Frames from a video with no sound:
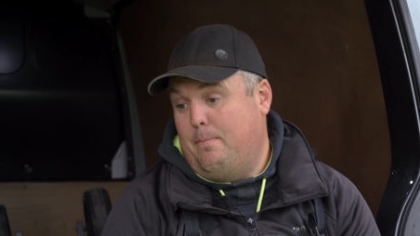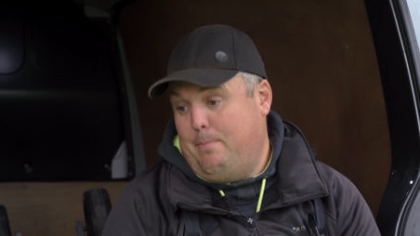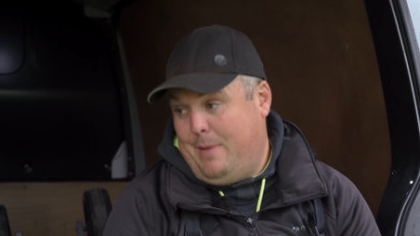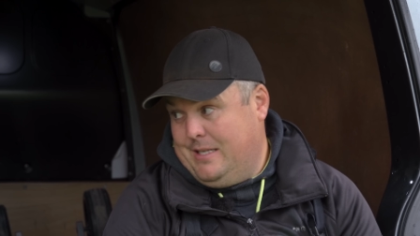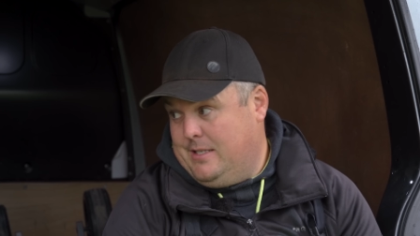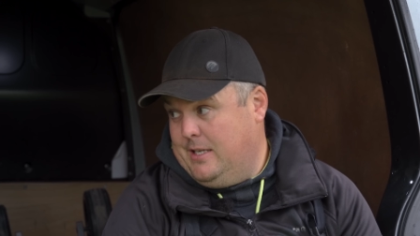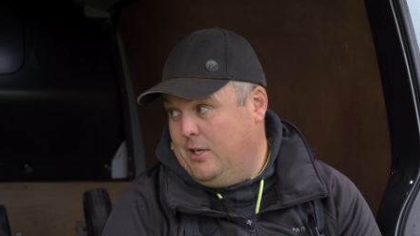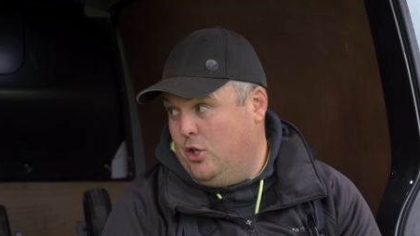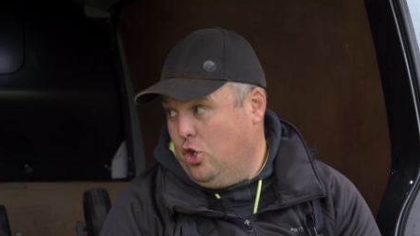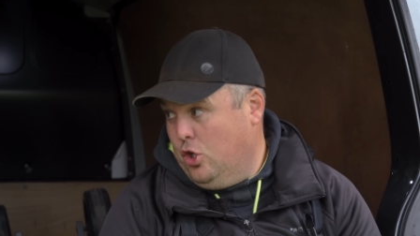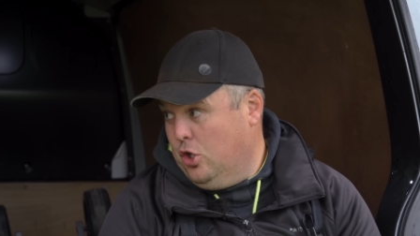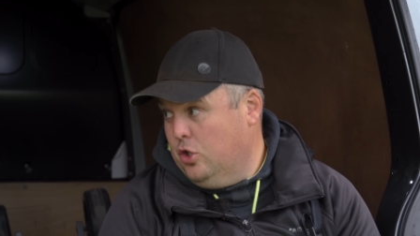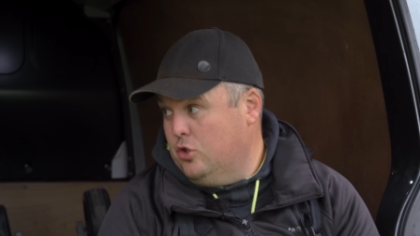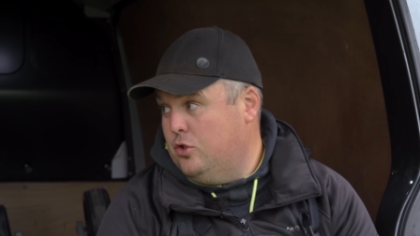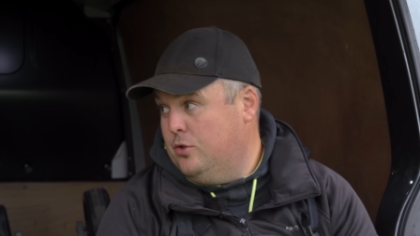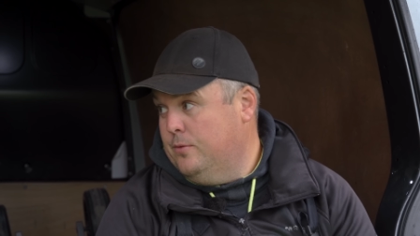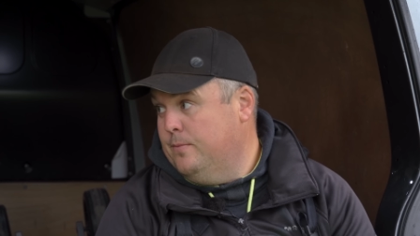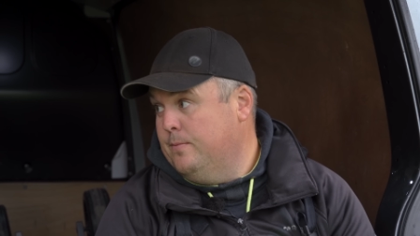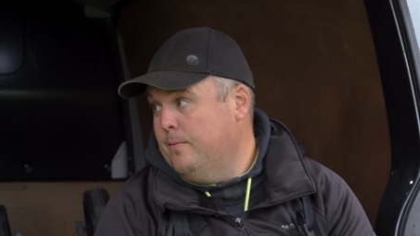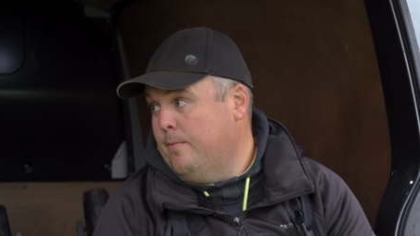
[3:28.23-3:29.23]
Oh, Matty right,
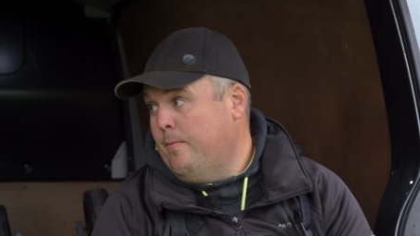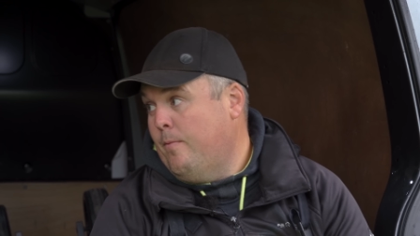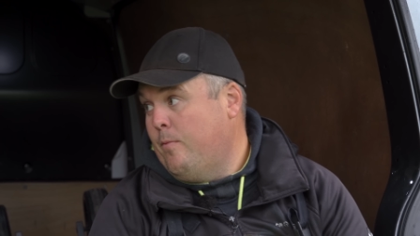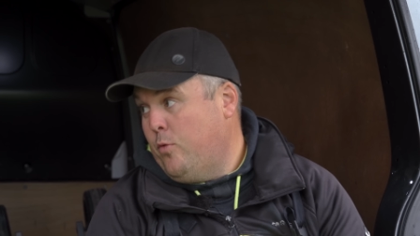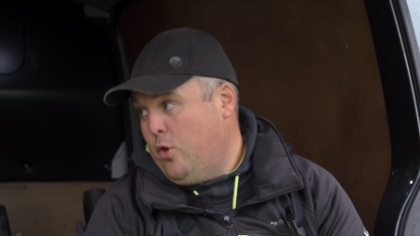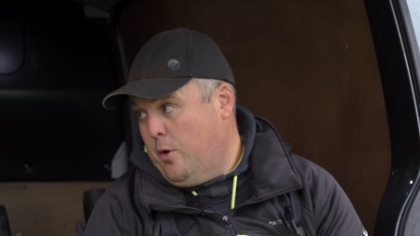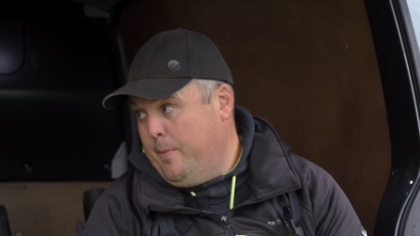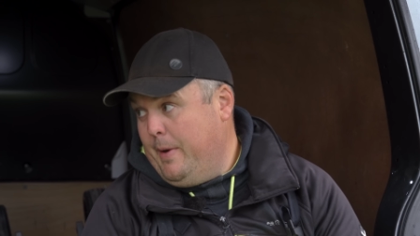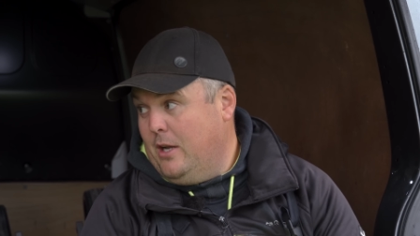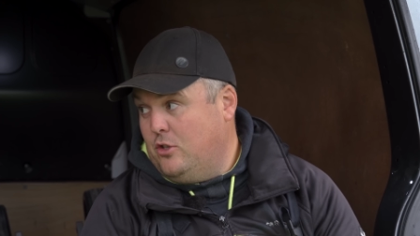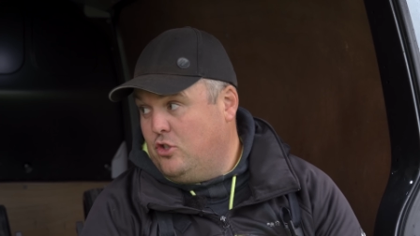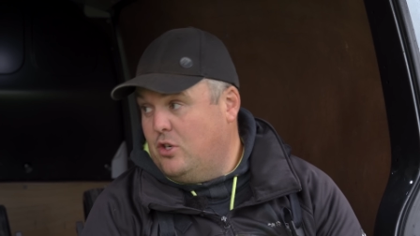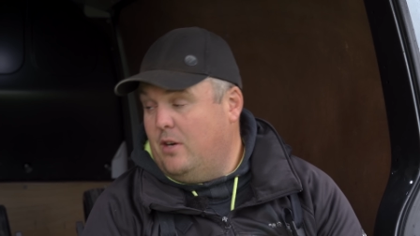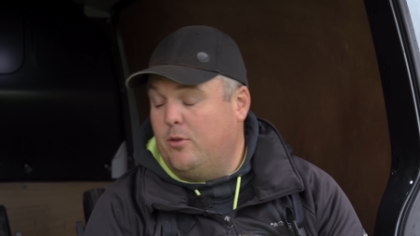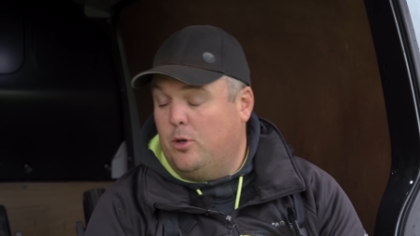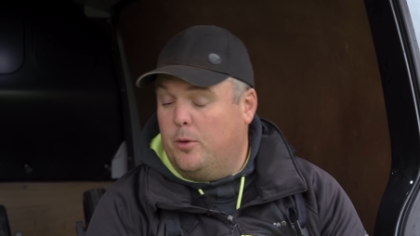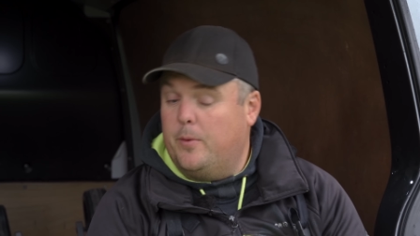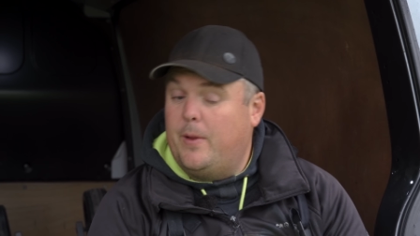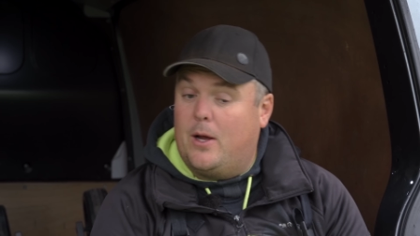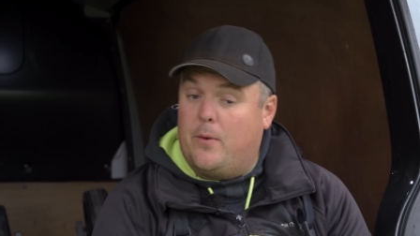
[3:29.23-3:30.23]
Dawes. Yeah, yeah, I mean, I
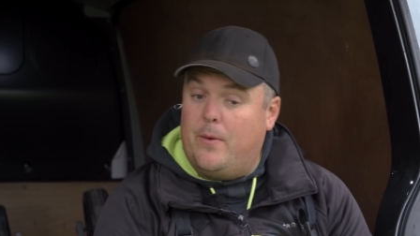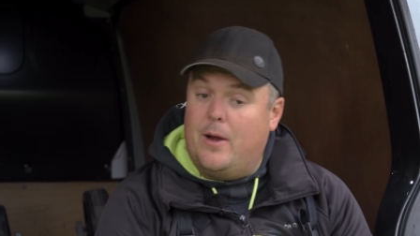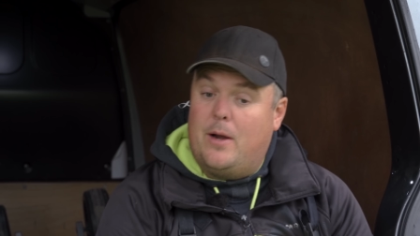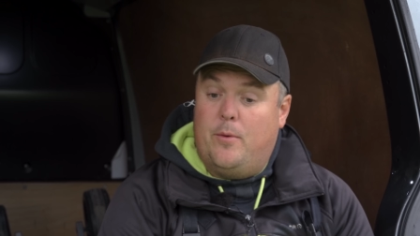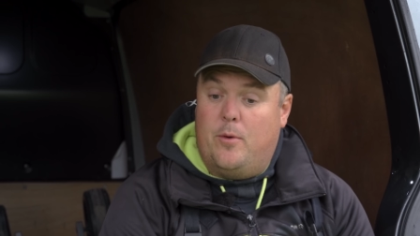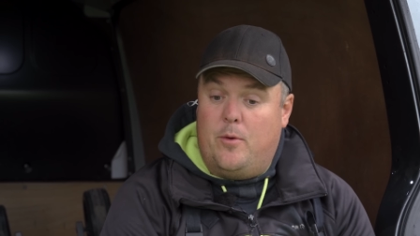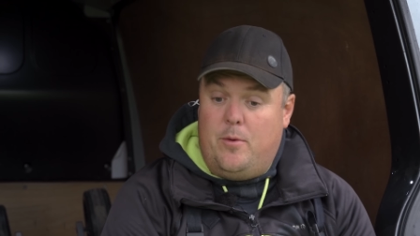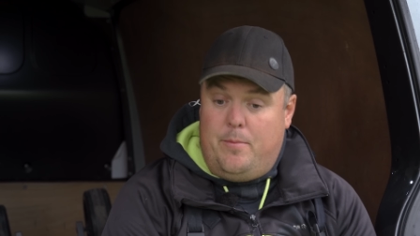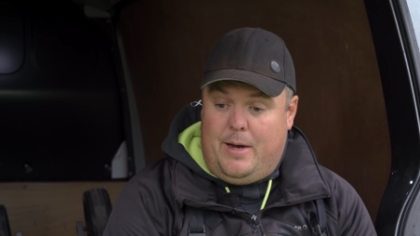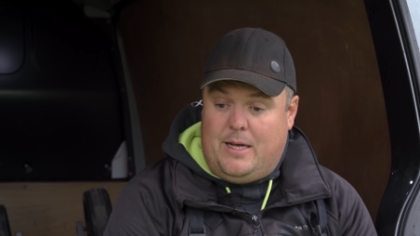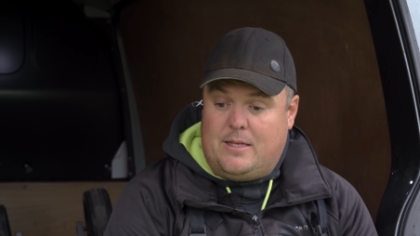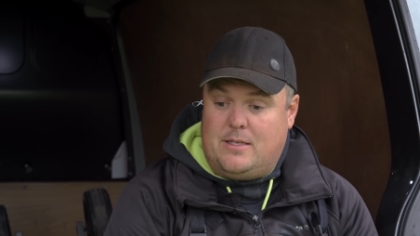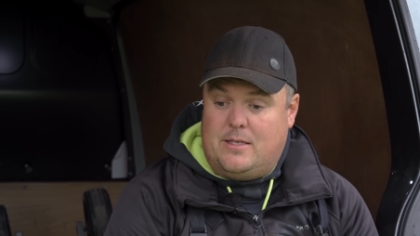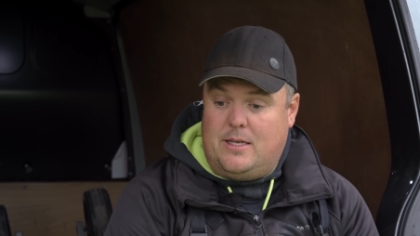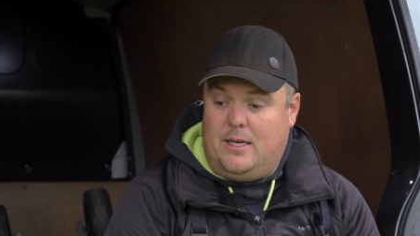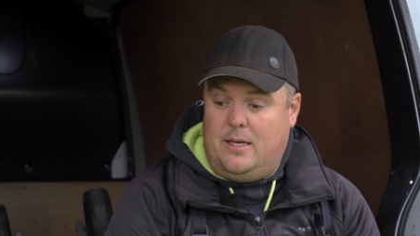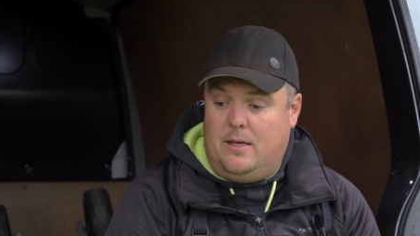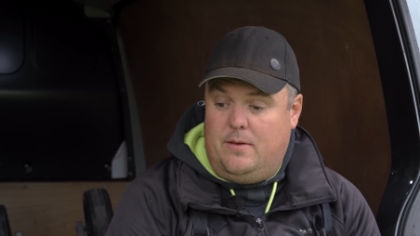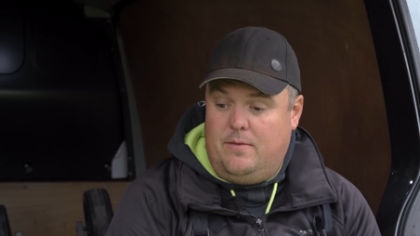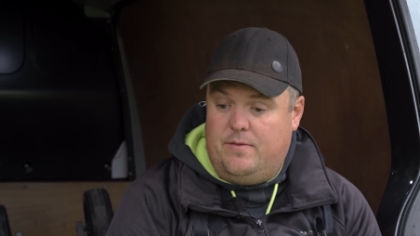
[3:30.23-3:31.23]
travelled up there quite a bit with
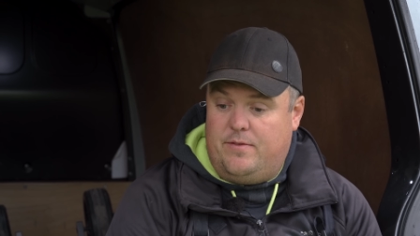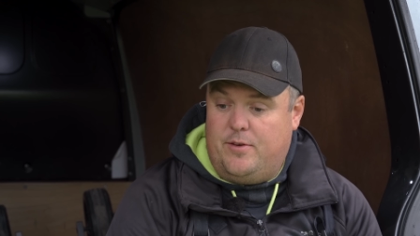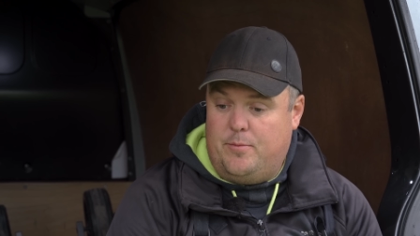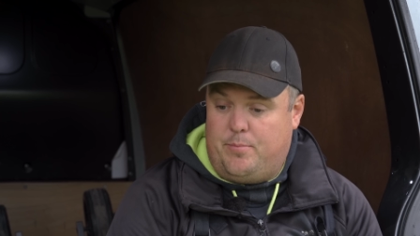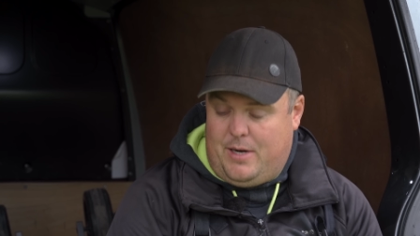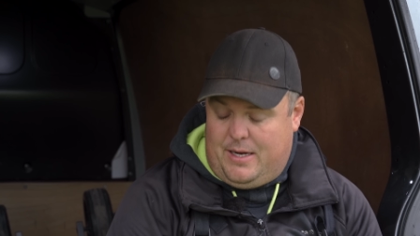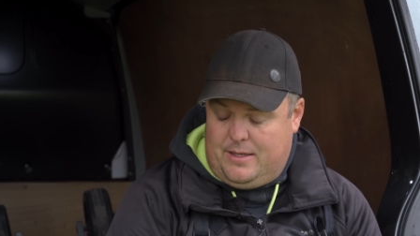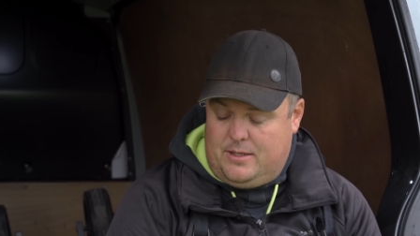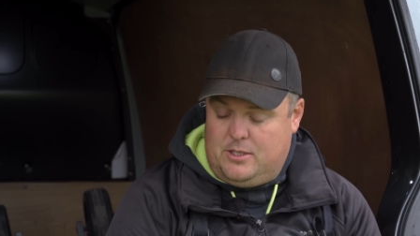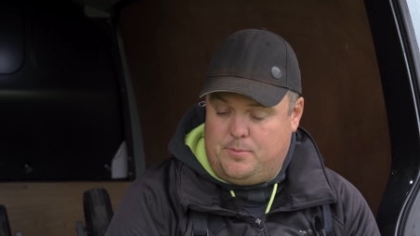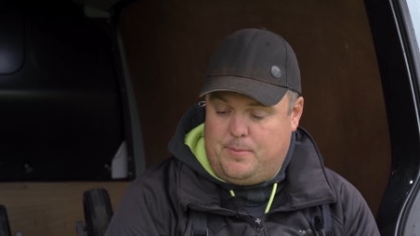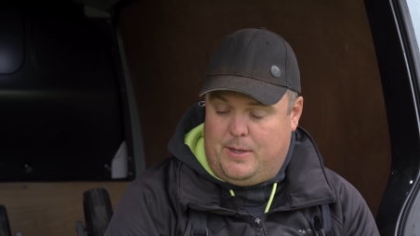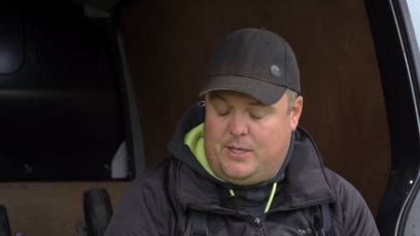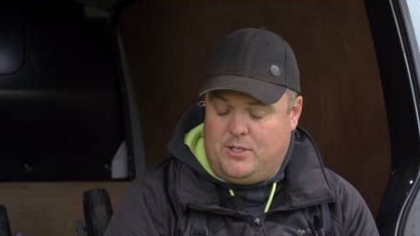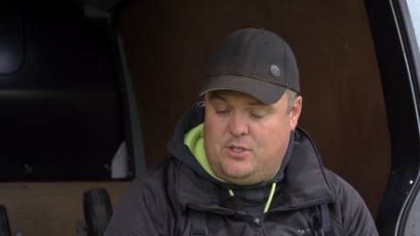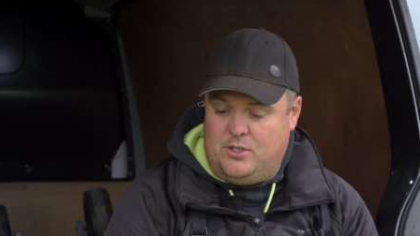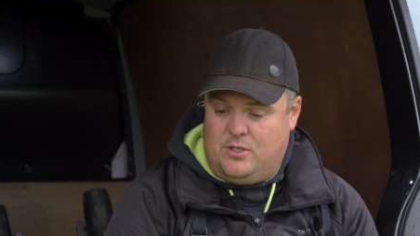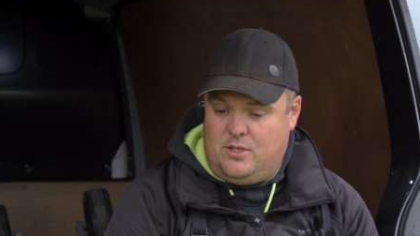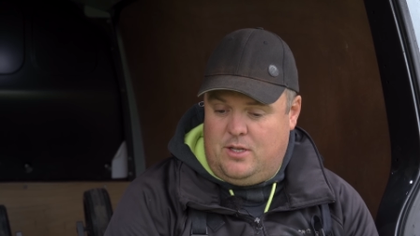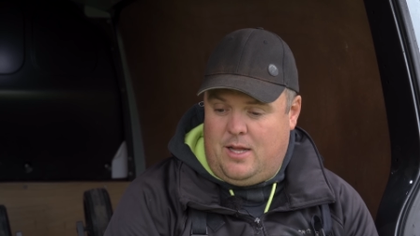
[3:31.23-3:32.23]
Matty yeah. for practice
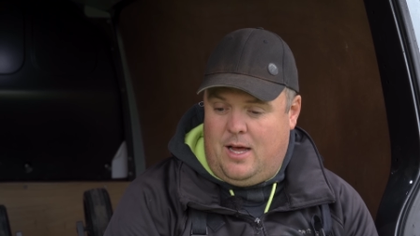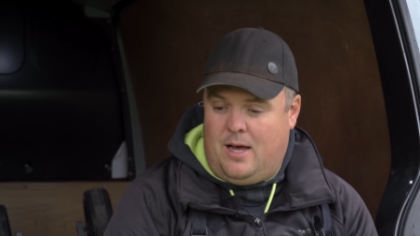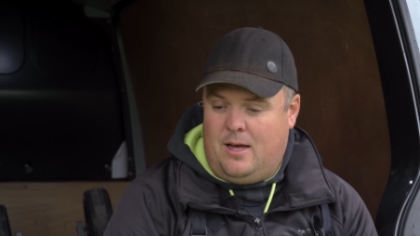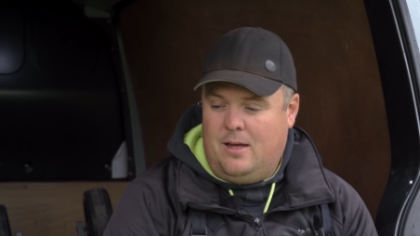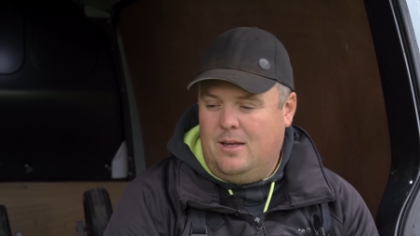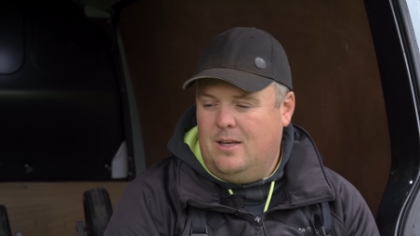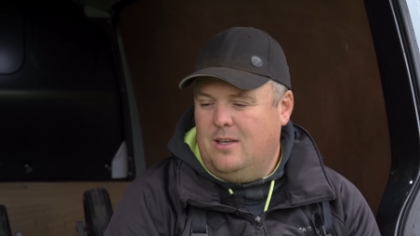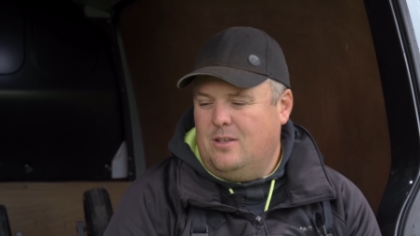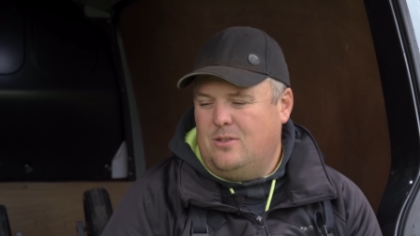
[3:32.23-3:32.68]
matches and that.